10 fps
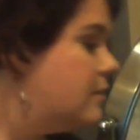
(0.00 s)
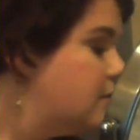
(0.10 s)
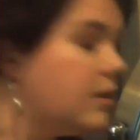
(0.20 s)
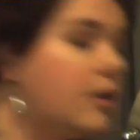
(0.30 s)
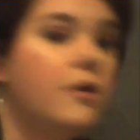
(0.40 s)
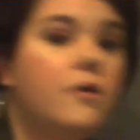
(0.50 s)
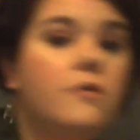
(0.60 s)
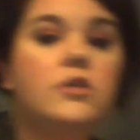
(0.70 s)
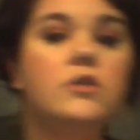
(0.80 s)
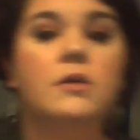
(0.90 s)

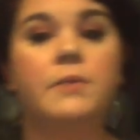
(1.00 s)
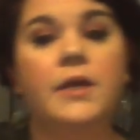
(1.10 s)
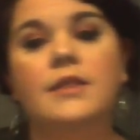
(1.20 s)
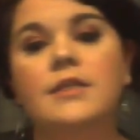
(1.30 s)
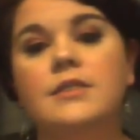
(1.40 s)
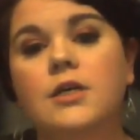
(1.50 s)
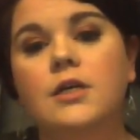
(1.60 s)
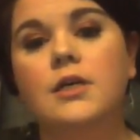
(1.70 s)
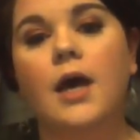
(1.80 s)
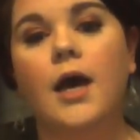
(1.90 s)
So to complete this
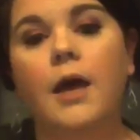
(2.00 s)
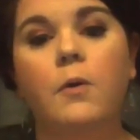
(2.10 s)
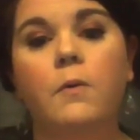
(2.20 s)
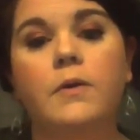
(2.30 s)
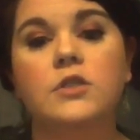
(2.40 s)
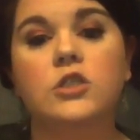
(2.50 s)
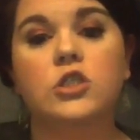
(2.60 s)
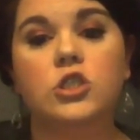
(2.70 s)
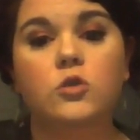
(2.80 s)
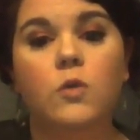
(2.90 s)
look, I'm going to
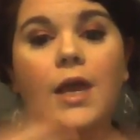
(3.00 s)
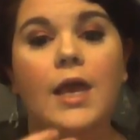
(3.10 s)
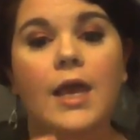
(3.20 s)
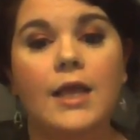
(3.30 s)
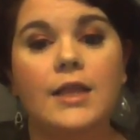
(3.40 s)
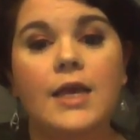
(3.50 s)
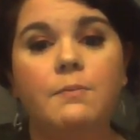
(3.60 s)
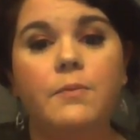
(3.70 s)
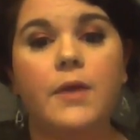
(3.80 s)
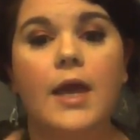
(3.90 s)
do a
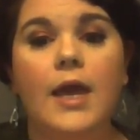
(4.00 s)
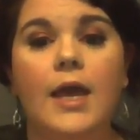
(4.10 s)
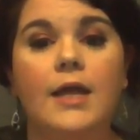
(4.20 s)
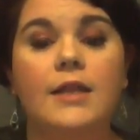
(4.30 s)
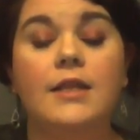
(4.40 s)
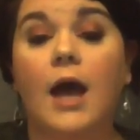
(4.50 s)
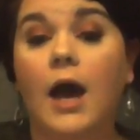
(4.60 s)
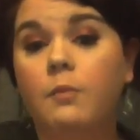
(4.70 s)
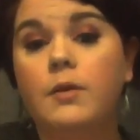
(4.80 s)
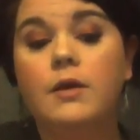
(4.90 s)
lip, and
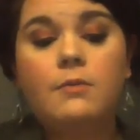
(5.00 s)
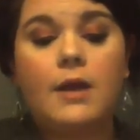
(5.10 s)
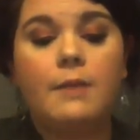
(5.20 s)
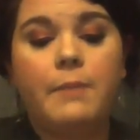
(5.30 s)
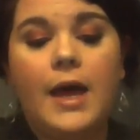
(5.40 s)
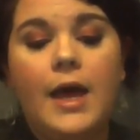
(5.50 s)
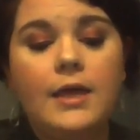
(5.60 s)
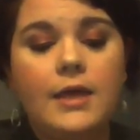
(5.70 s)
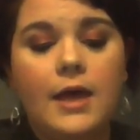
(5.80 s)
I'll be right back.